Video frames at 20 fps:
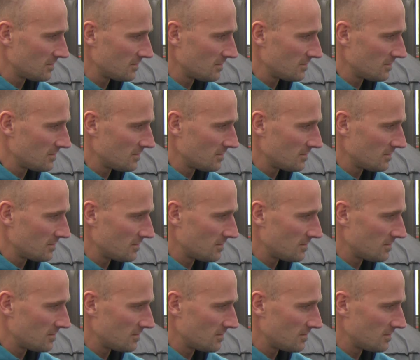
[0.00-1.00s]

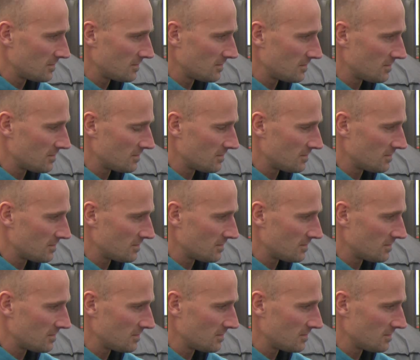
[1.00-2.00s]

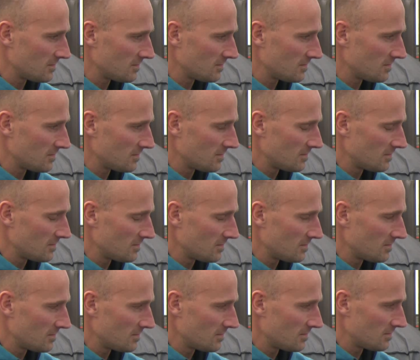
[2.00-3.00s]

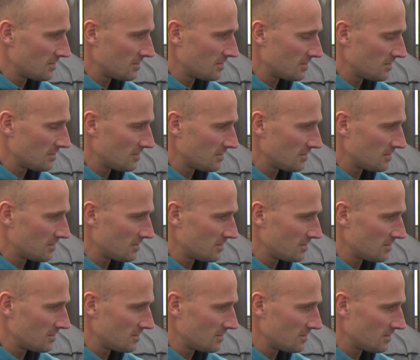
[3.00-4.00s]

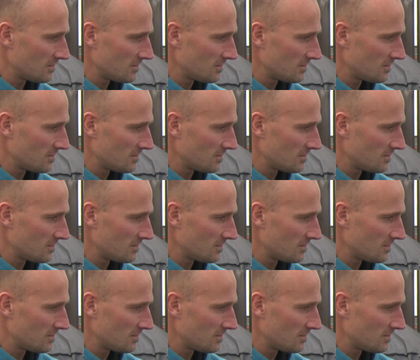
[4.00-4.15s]
The person shown says nothing.